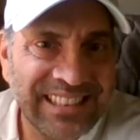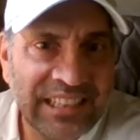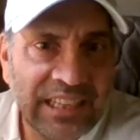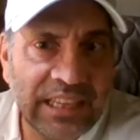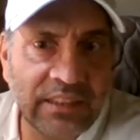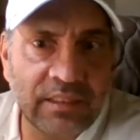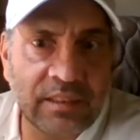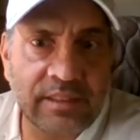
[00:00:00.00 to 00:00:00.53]

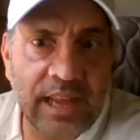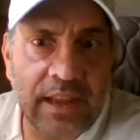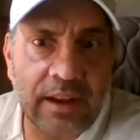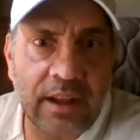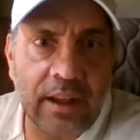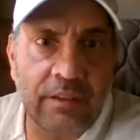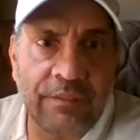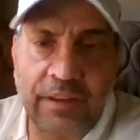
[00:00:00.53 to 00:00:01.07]
Yeah. Instead
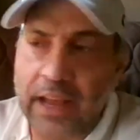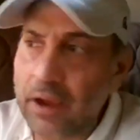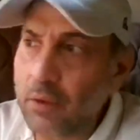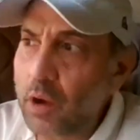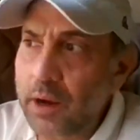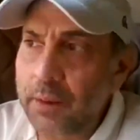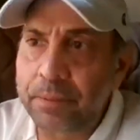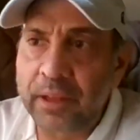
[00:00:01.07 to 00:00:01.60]
of, I
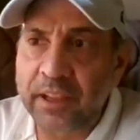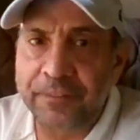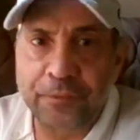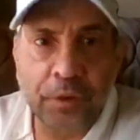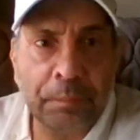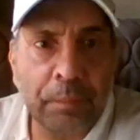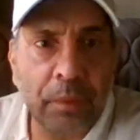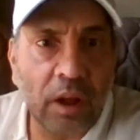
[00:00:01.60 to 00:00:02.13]
want to play
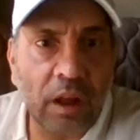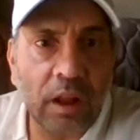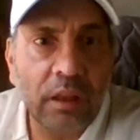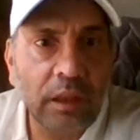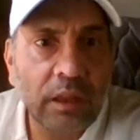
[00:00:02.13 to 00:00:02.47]
football.